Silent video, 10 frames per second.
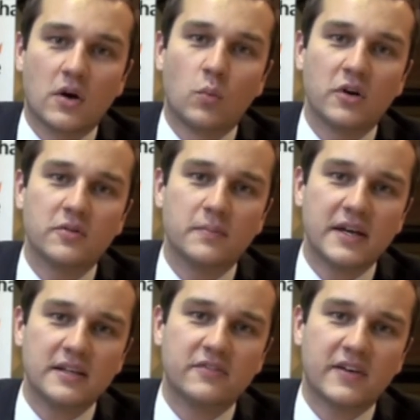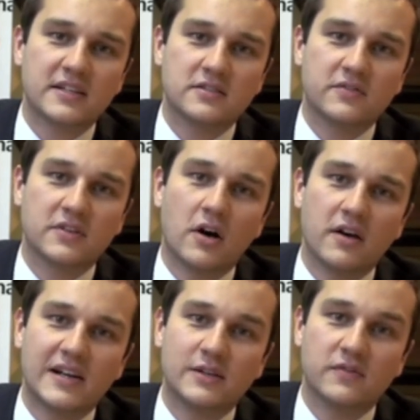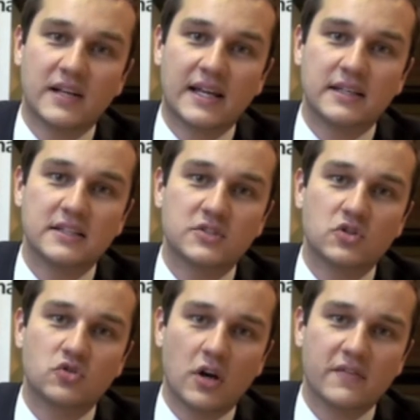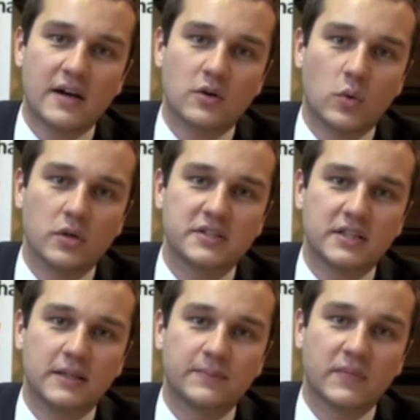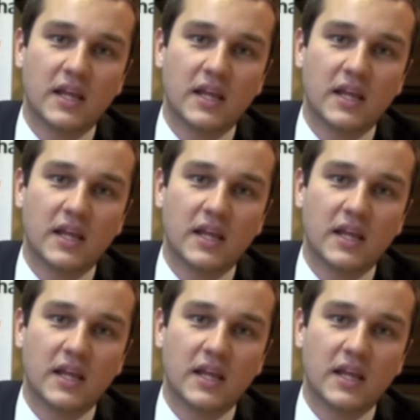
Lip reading: One of the main effects of the high value of land is to drive out quality.